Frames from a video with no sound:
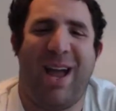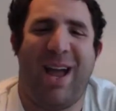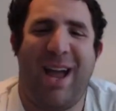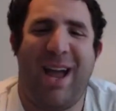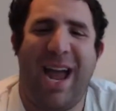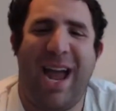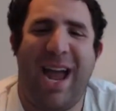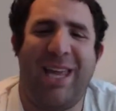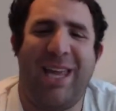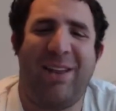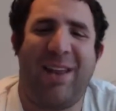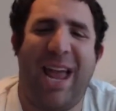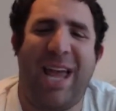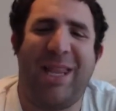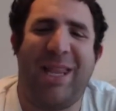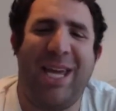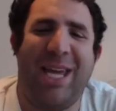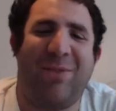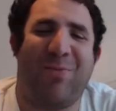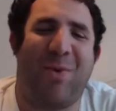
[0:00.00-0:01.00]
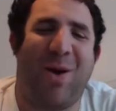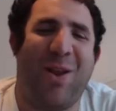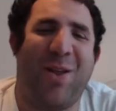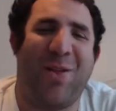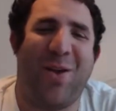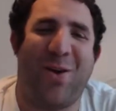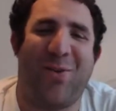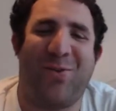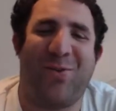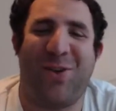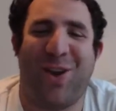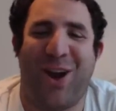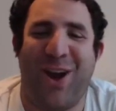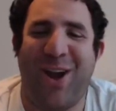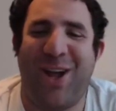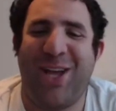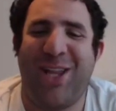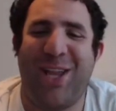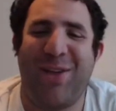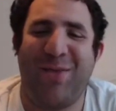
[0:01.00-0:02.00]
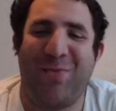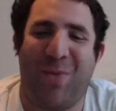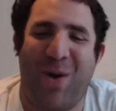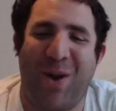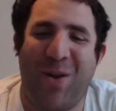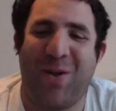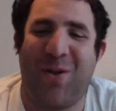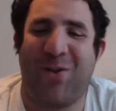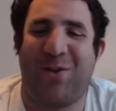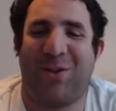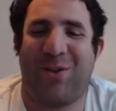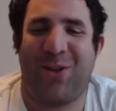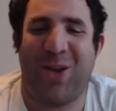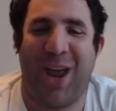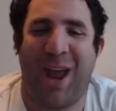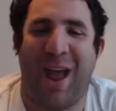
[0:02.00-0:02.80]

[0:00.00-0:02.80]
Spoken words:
At least one of those is good.